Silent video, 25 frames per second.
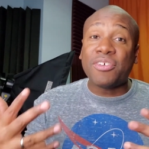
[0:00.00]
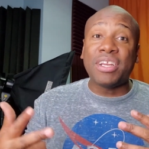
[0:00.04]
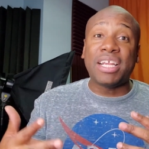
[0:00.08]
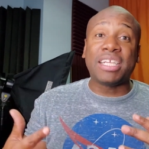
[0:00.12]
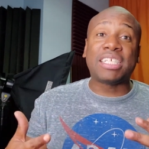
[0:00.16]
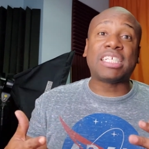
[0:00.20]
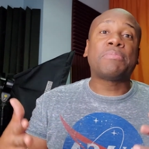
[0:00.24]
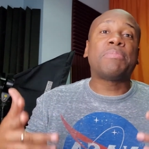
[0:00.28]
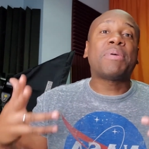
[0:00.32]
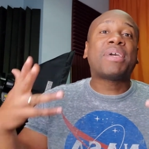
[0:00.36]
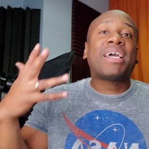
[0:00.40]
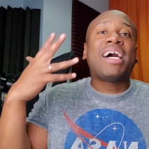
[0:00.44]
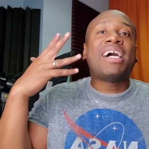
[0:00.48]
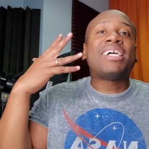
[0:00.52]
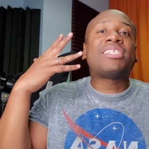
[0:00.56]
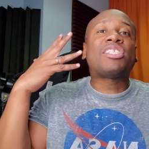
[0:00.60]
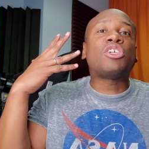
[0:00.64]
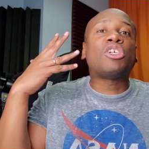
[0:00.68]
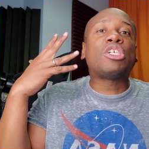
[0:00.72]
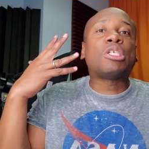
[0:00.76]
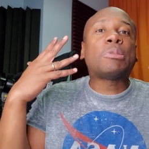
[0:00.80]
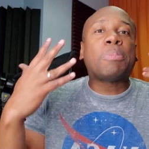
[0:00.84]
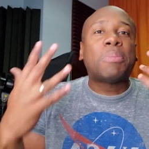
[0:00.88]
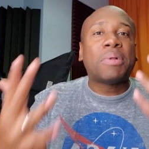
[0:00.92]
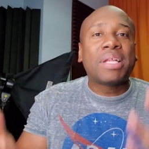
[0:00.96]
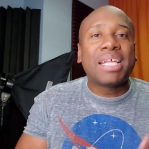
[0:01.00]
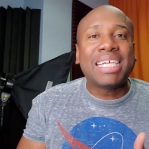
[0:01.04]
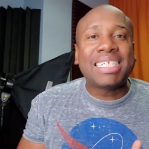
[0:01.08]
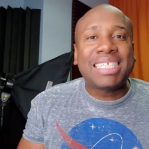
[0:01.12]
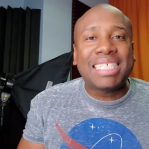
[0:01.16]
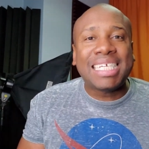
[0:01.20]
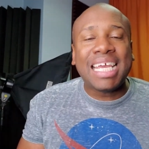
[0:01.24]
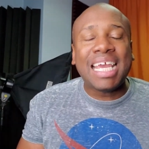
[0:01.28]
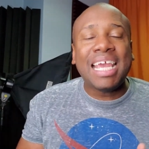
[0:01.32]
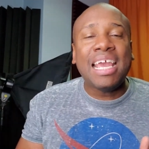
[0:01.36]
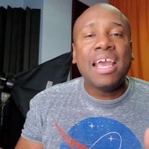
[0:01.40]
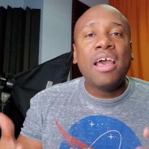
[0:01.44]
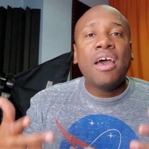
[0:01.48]
niches because there's
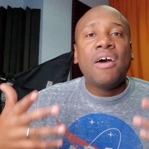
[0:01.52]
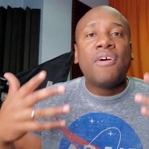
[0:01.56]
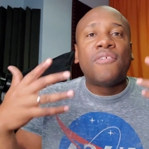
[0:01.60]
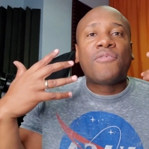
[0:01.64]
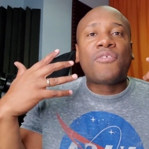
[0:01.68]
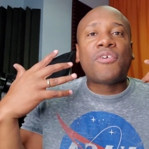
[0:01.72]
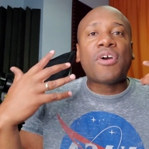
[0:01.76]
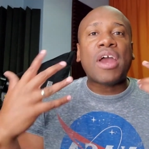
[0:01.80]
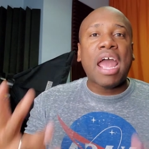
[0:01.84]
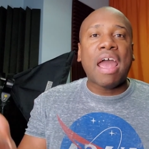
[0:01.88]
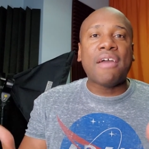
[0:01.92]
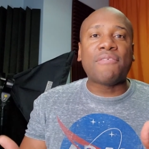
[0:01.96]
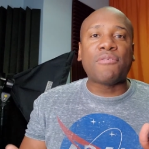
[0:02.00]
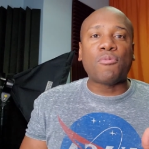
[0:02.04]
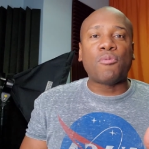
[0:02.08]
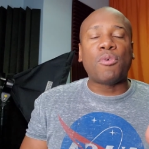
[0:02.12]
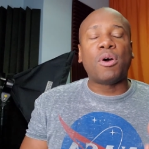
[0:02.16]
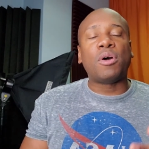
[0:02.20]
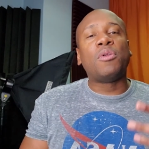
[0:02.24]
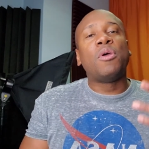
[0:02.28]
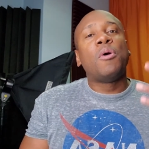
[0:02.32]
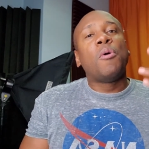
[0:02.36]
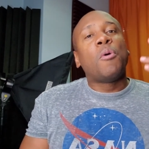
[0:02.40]
plenty for everyone.